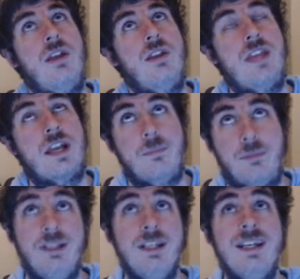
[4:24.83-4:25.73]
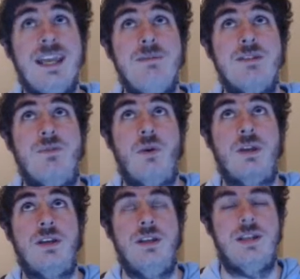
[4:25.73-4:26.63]
They're complaining the game is
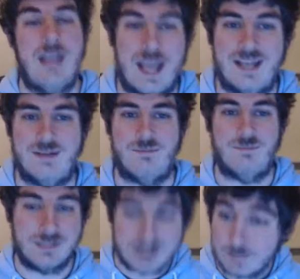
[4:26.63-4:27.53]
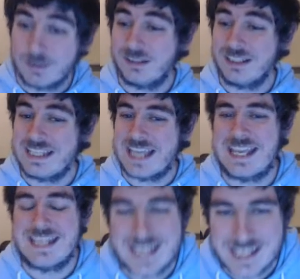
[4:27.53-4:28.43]
broken, and typical EA,
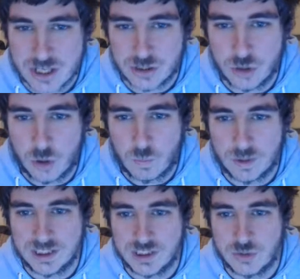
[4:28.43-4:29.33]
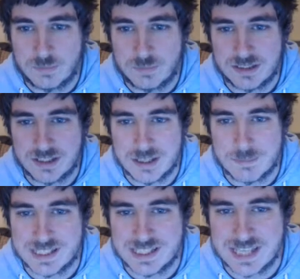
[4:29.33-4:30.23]
you're not willing to admit to your
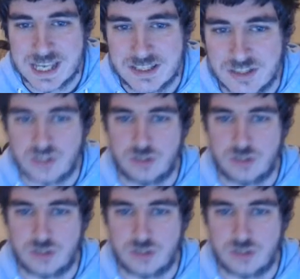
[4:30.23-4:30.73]
mistakes.